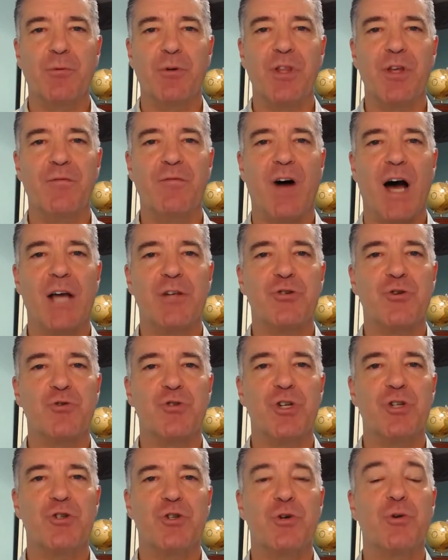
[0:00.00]
with
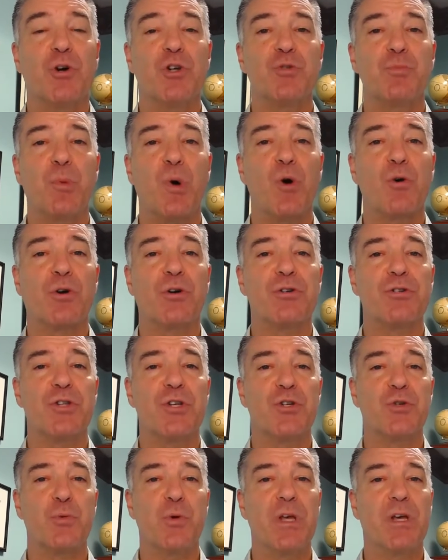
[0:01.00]
Advisors Insurance Brokers
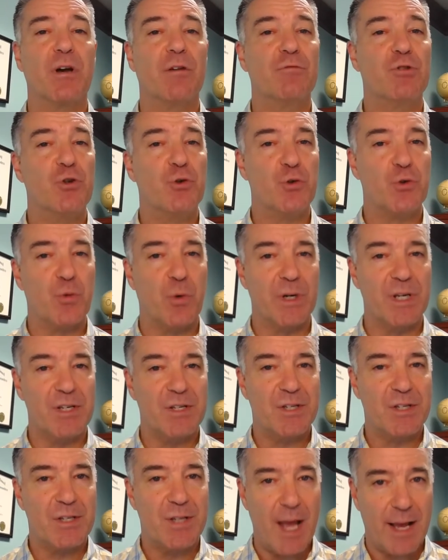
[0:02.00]
this week of June
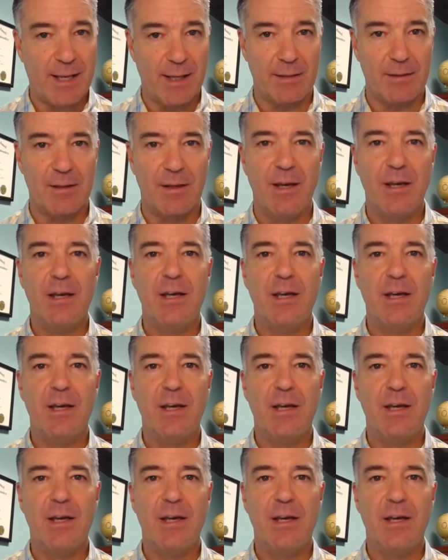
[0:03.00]
22nd,